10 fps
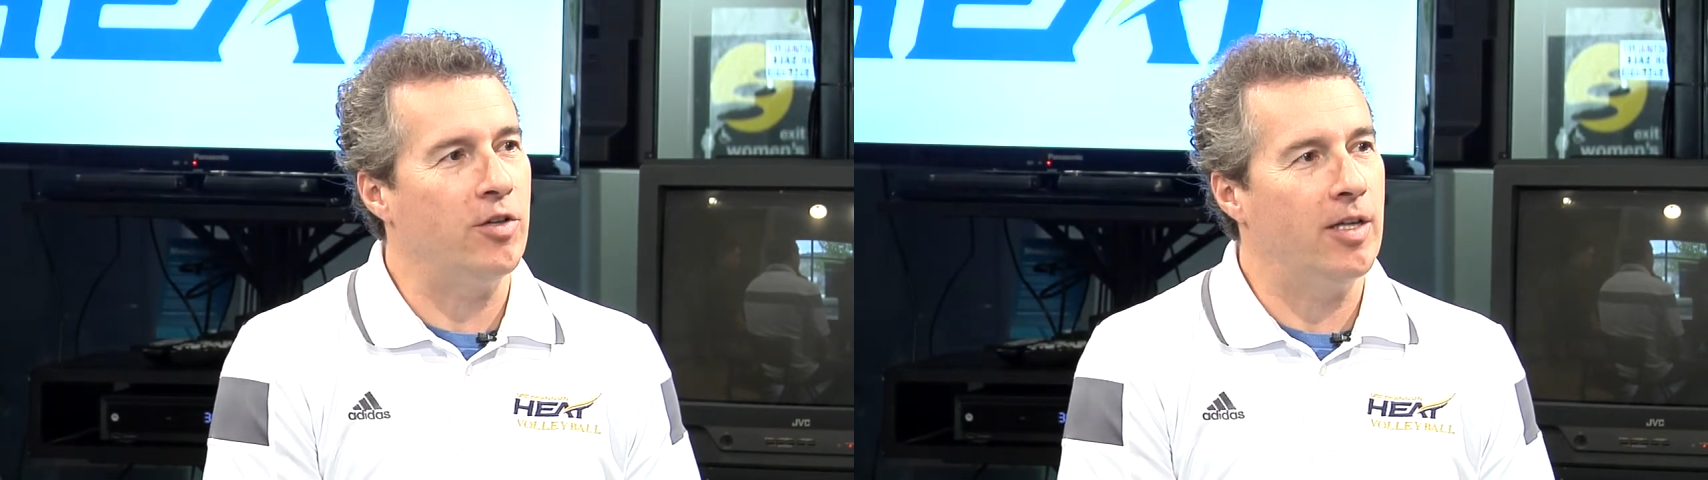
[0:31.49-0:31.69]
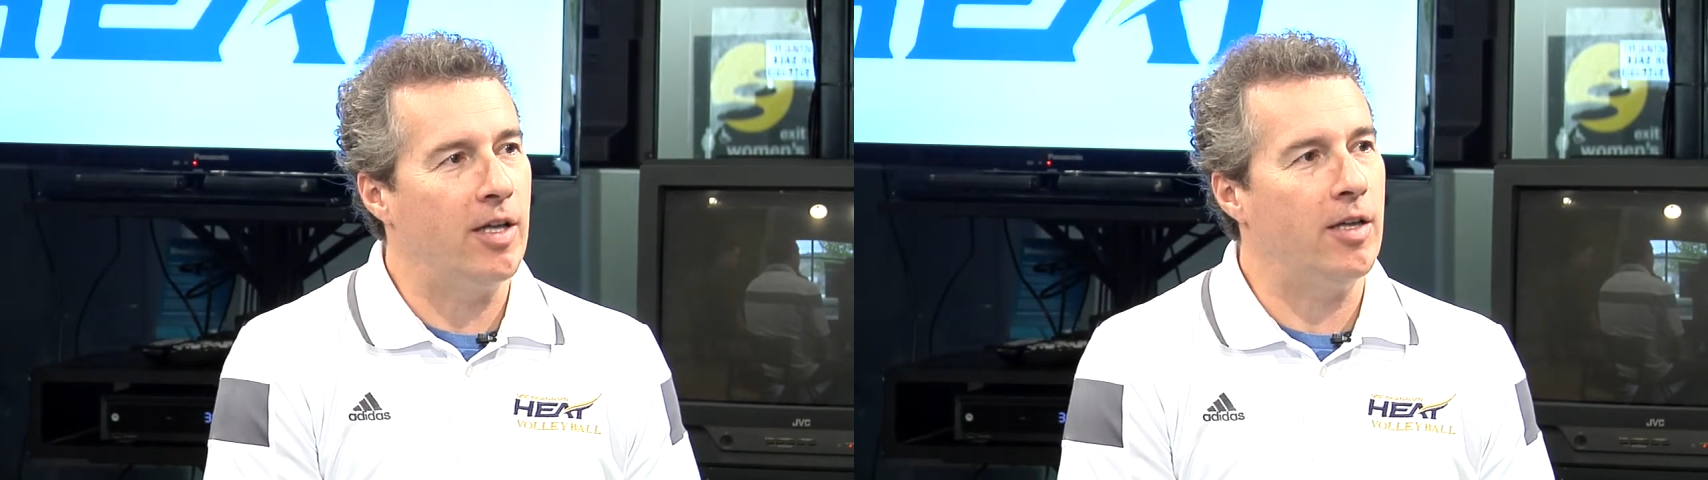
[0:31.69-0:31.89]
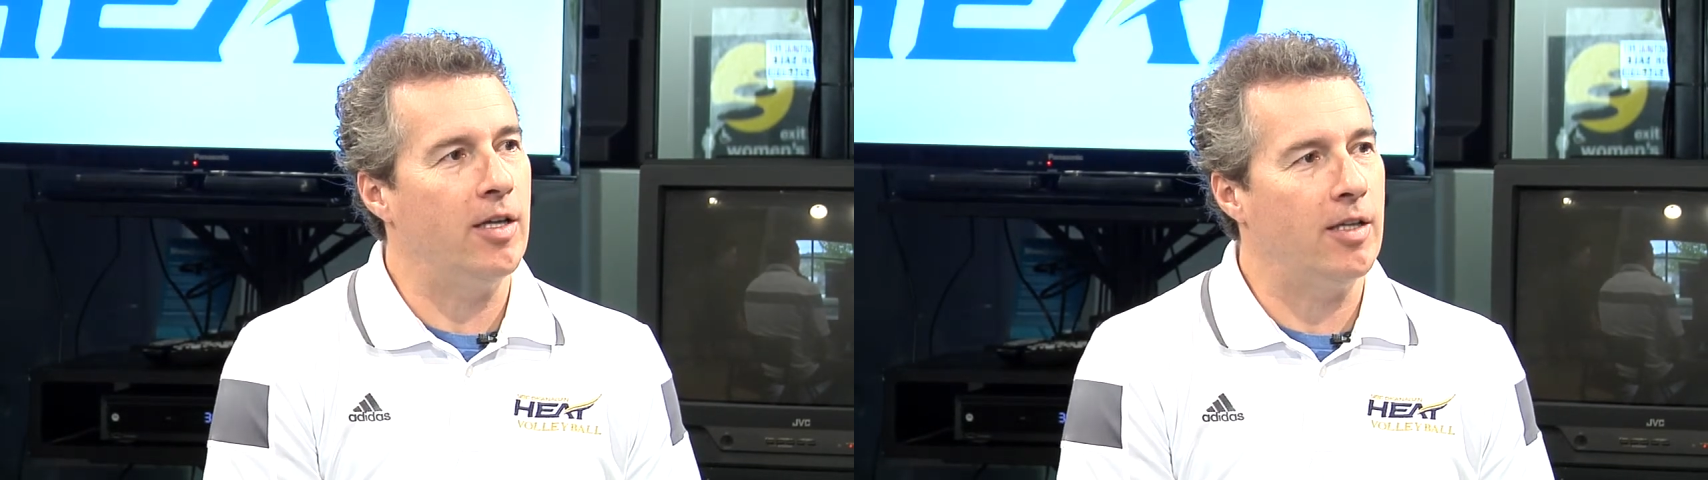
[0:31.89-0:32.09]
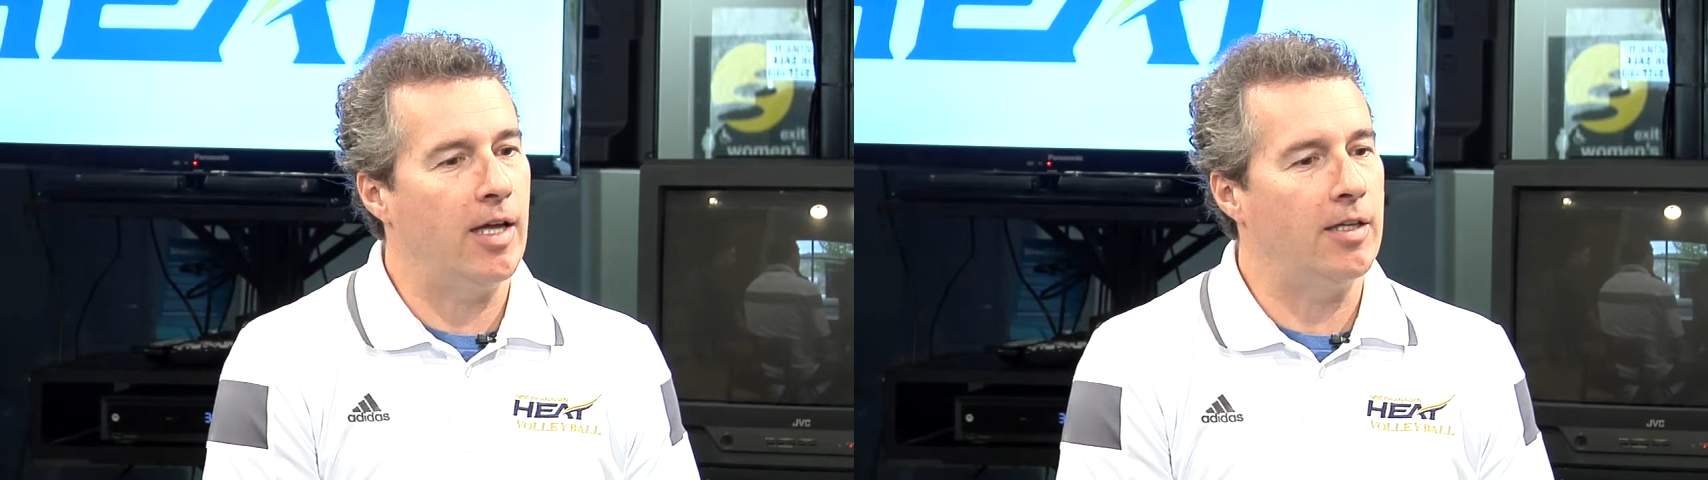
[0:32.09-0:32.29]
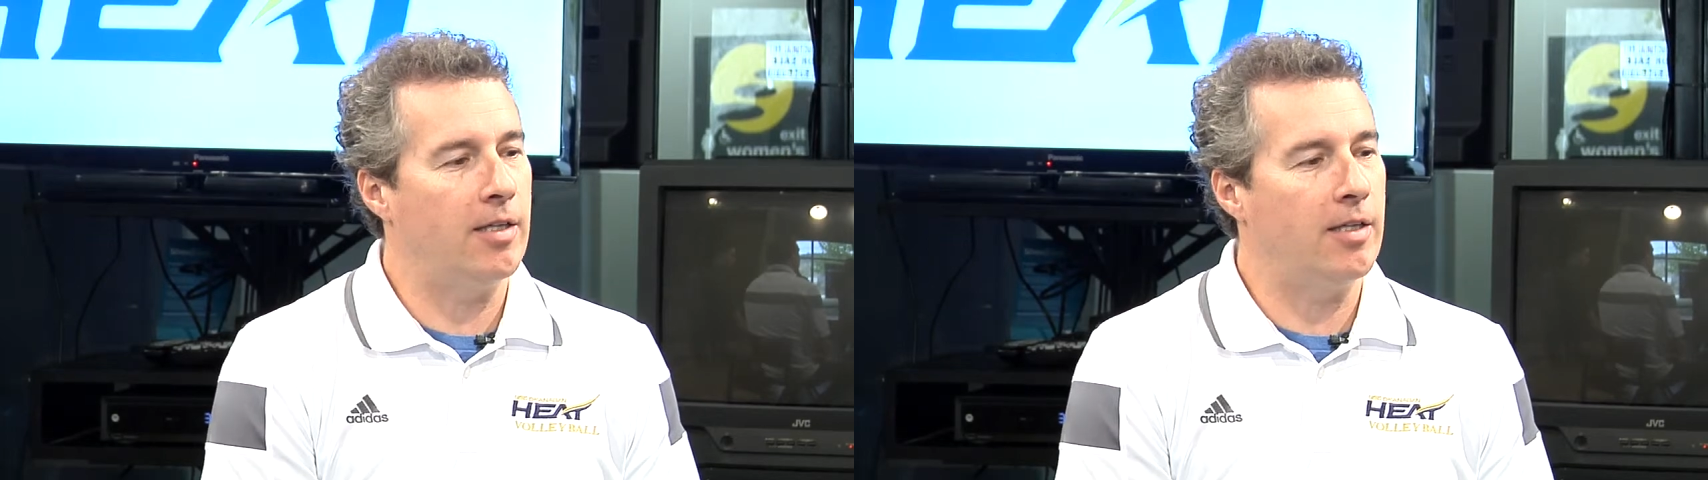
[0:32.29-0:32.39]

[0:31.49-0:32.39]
and I think that